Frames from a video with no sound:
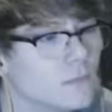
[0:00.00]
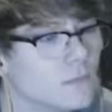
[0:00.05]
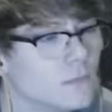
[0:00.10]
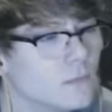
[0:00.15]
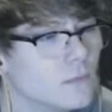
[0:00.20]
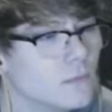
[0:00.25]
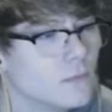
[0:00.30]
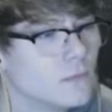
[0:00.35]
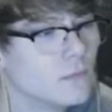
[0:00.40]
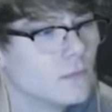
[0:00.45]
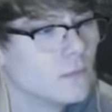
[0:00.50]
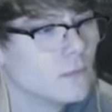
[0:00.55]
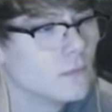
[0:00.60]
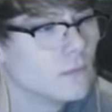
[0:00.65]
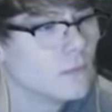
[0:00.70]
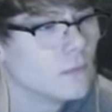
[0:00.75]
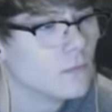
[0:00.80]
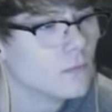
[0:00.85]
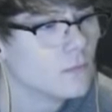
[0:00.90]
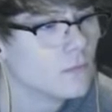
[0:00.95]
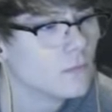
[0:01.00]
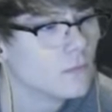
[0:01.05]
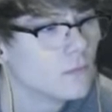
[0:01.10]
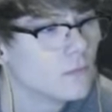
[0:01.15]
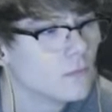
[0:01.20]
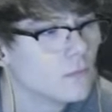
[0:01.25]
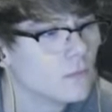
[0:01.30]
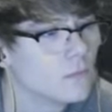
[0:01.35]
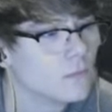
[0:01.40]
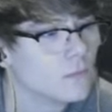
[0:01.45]

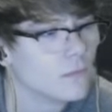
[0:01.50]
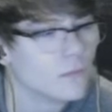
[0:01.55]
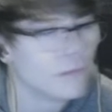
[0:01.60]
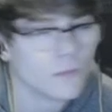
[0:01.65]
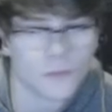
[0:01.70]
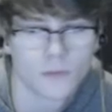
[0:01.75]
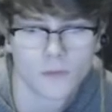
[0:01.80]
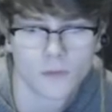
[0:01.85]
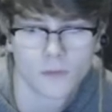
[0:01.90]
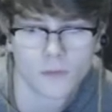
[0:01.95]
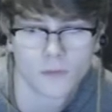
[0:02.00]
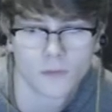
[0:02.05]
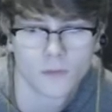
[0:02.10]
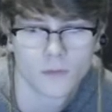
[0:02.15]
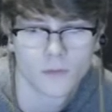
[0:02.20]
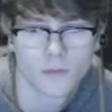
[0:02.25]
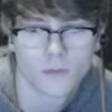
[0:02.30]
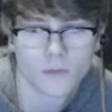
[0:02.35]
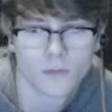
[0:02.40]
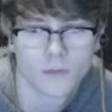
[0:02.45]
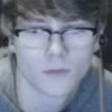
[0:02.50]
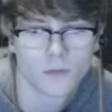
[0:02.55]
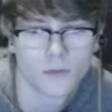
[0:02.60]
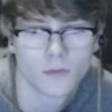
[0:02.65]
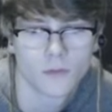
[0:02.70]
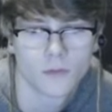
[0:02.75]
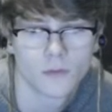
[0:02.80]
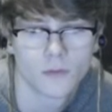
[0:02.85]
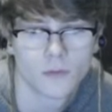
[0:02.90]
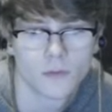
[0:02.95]

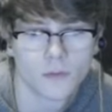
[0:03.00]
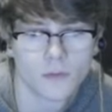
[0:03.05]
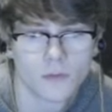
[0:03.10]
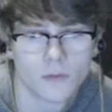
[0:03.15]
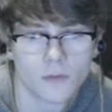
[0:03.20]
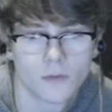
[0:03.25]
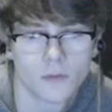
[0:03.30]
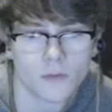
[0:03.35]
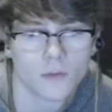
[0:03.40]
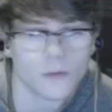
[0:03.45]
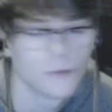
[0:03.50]
No one is speaking in this clip.